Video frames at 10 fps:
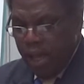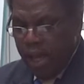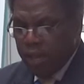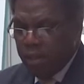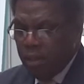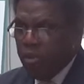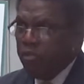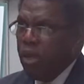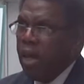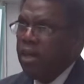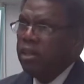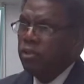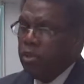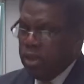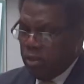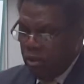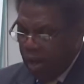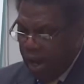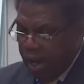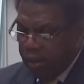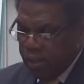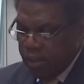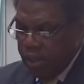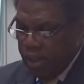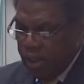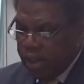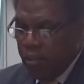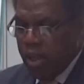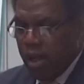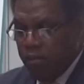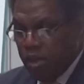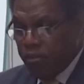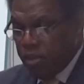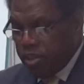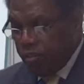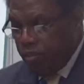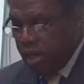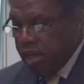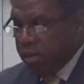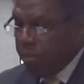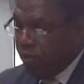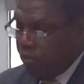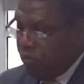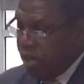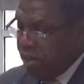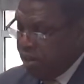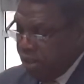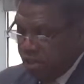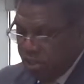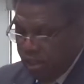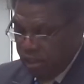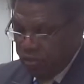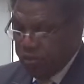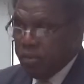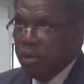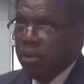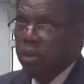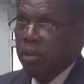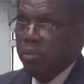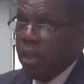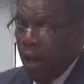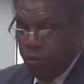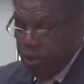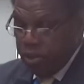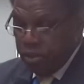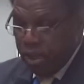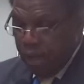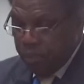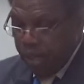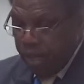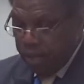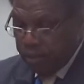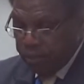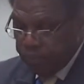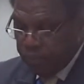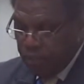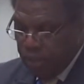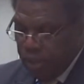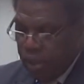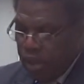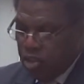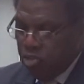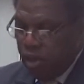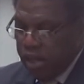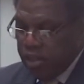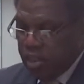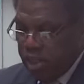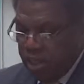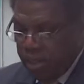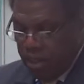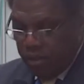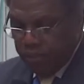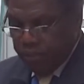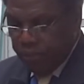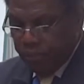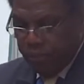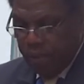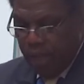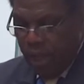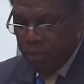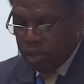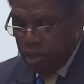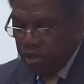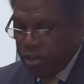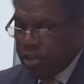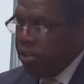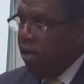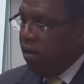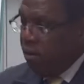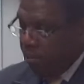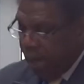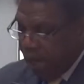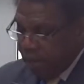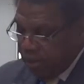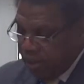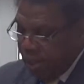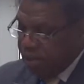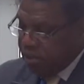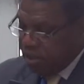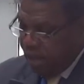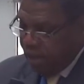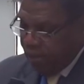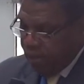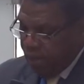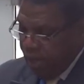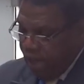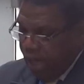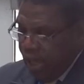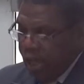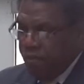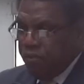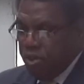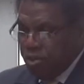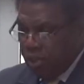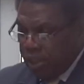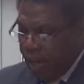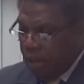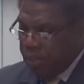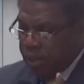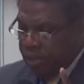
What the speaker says: and come with an eloquent cry that we have nothing to fear but fear itself. But I wouldn't stop there. Strangely enough, I would turn to the Almighty and say, if you allow me